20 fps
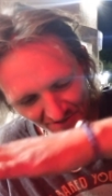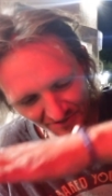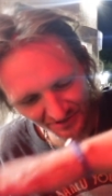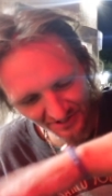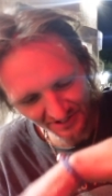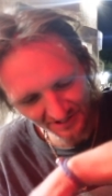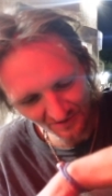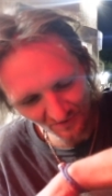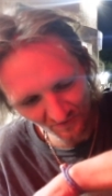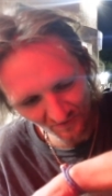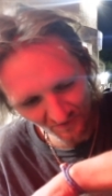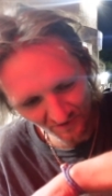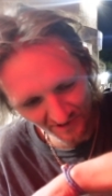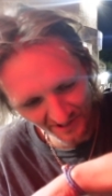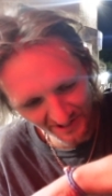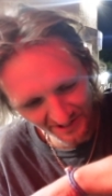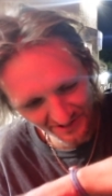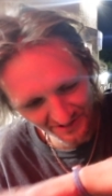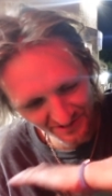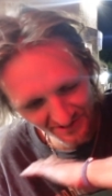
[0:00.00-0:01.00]
thing where
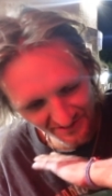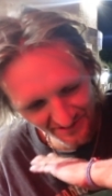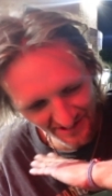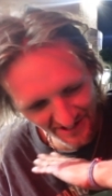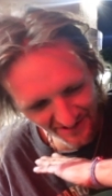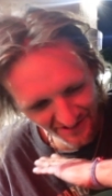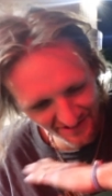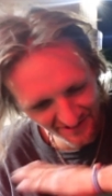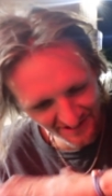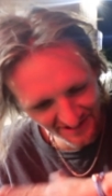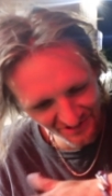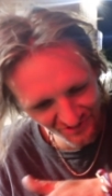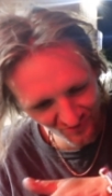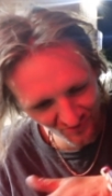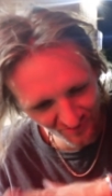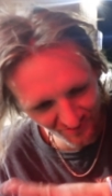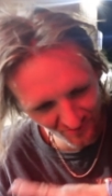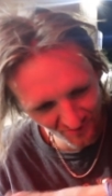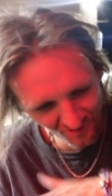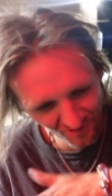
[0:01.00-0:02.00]
I think that's
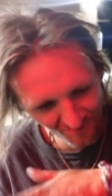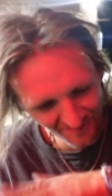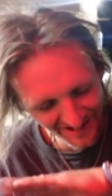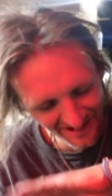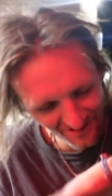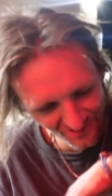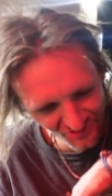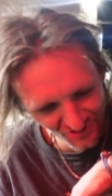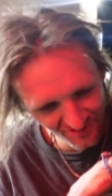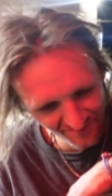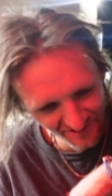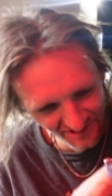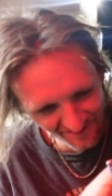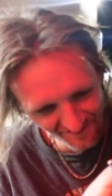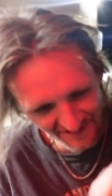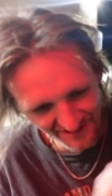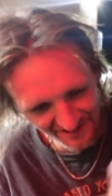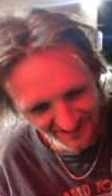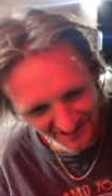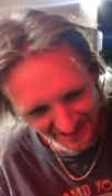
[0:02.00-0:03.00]
where the real battle is going to be. If
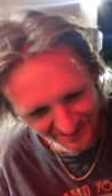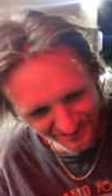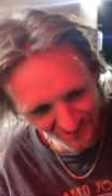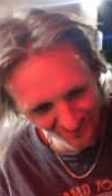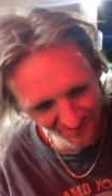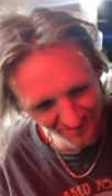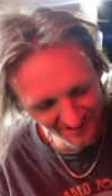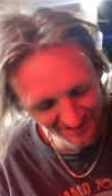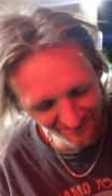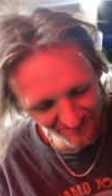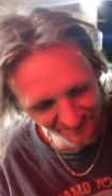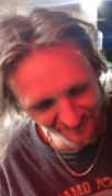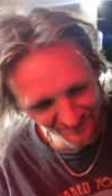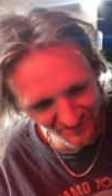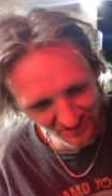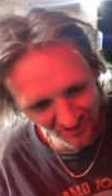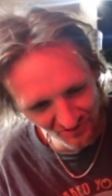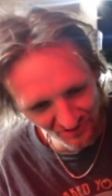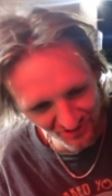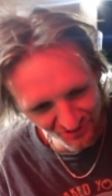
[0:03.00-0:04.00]
I can get to a level
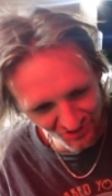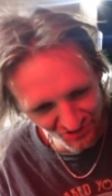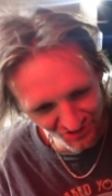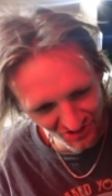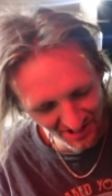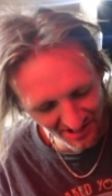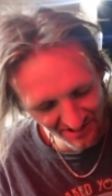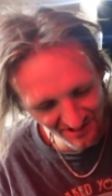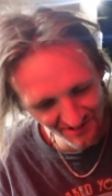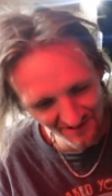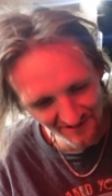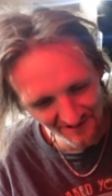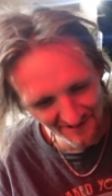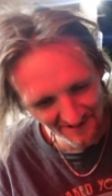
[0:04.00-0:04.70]
field and just kind of